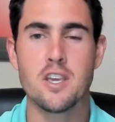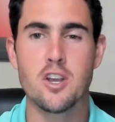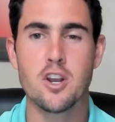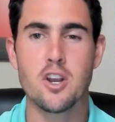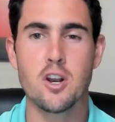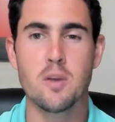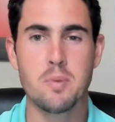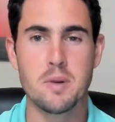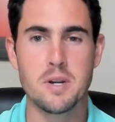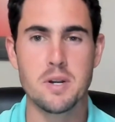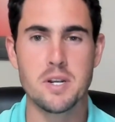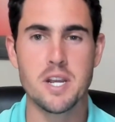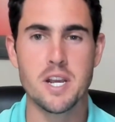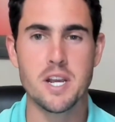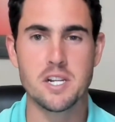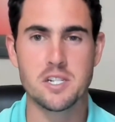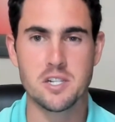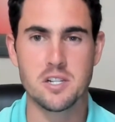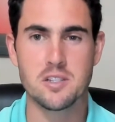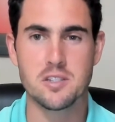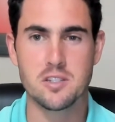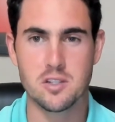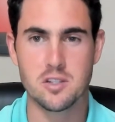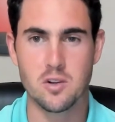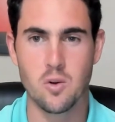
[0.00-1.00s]
Your
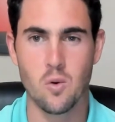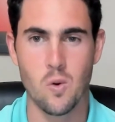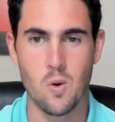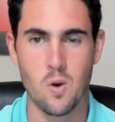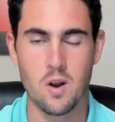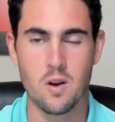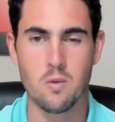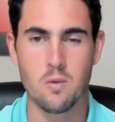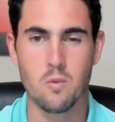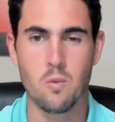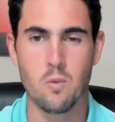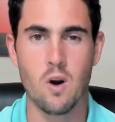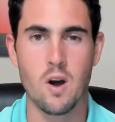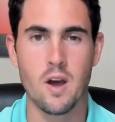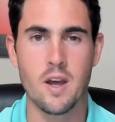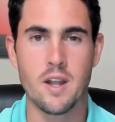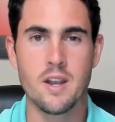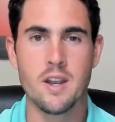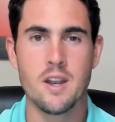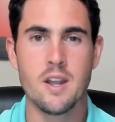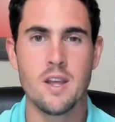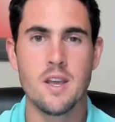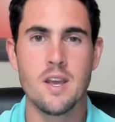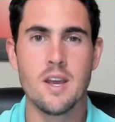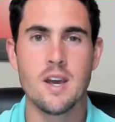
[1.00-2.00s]
prediction score,
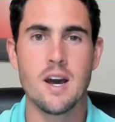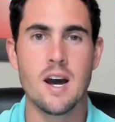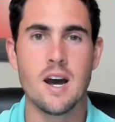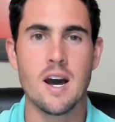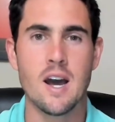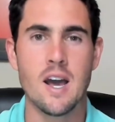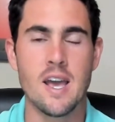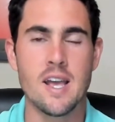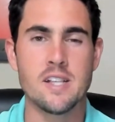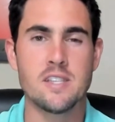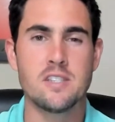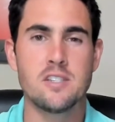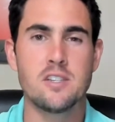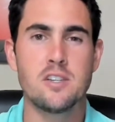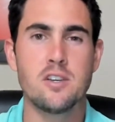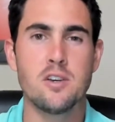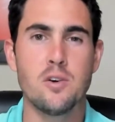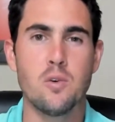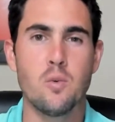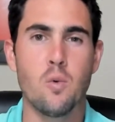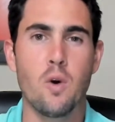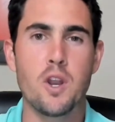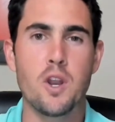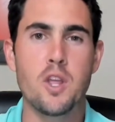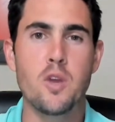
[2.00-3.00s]
one, and
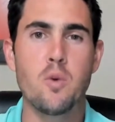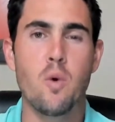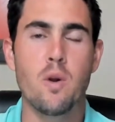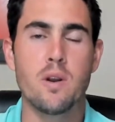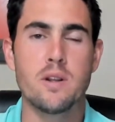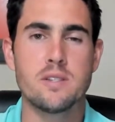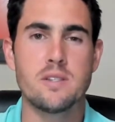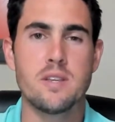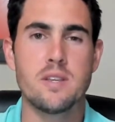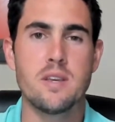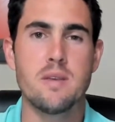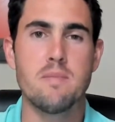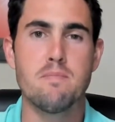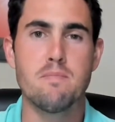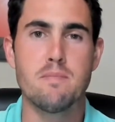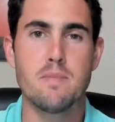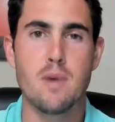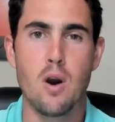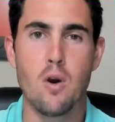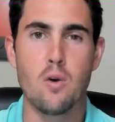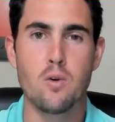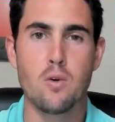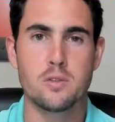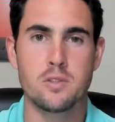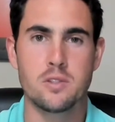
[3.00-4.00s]
two, what do you want to see
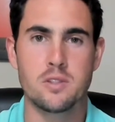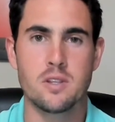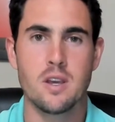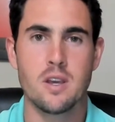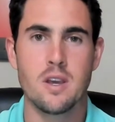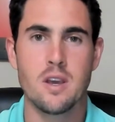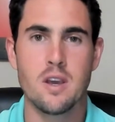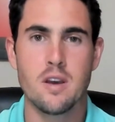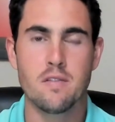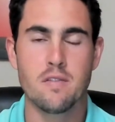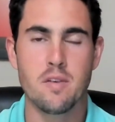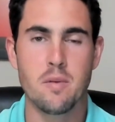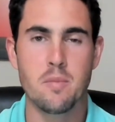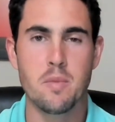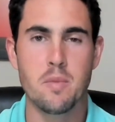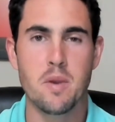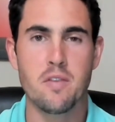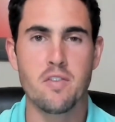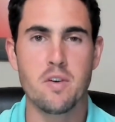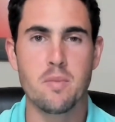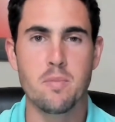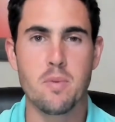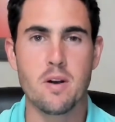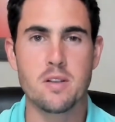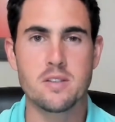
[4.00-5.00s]
most from your
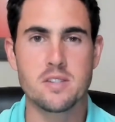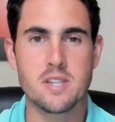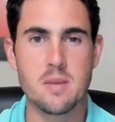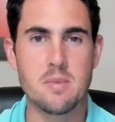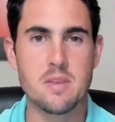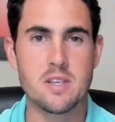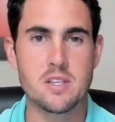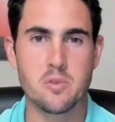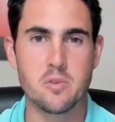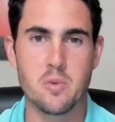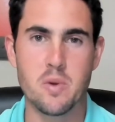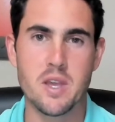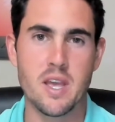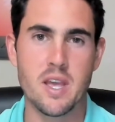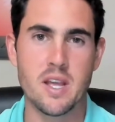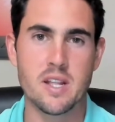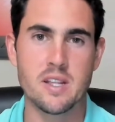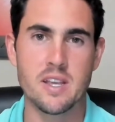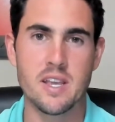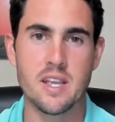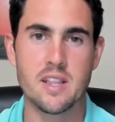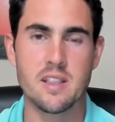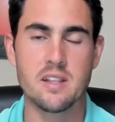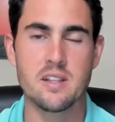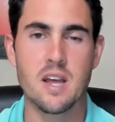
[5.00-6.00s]
football team this weekend
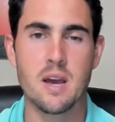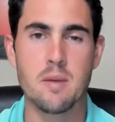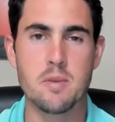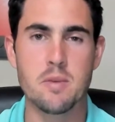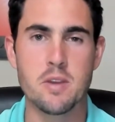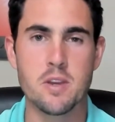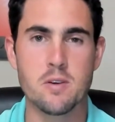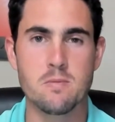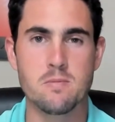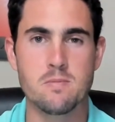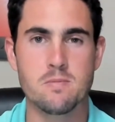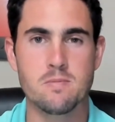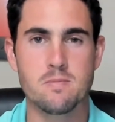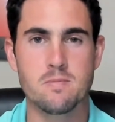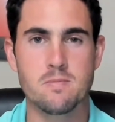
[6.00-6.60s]
to get the W?